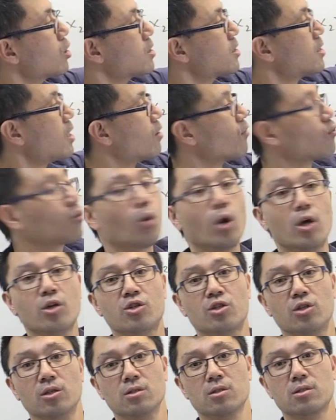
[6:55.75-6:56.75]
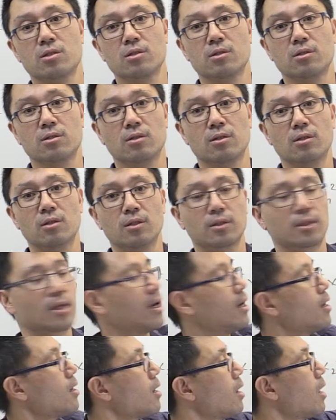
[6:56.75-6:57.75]
set of quotients,
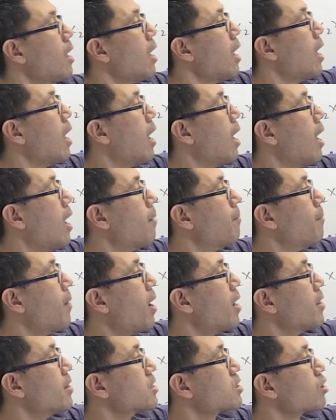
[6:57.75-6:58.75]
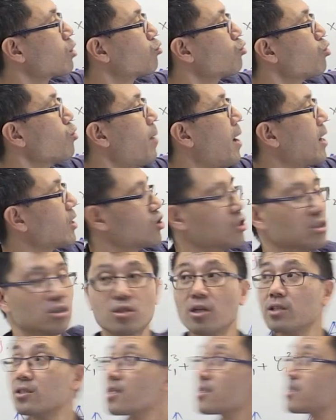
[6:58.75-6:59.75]
okay? By this group action. So it's